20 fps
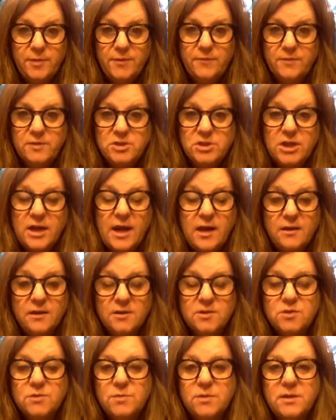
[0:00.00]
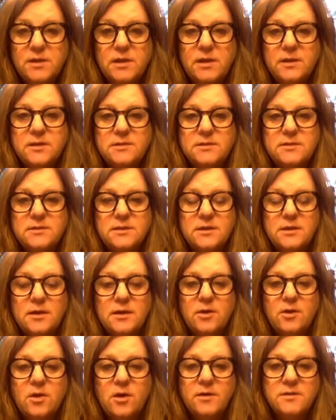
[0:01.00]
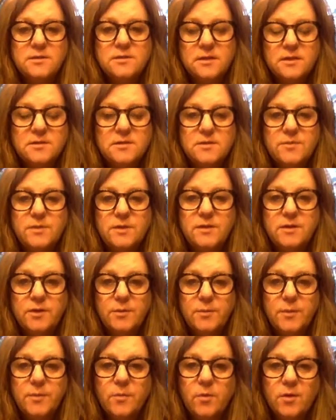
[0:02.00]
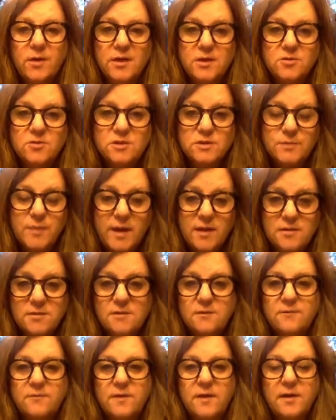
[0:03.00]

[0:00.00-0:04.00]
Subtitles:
bit of a challenge because it causes us to be a little bit more introspective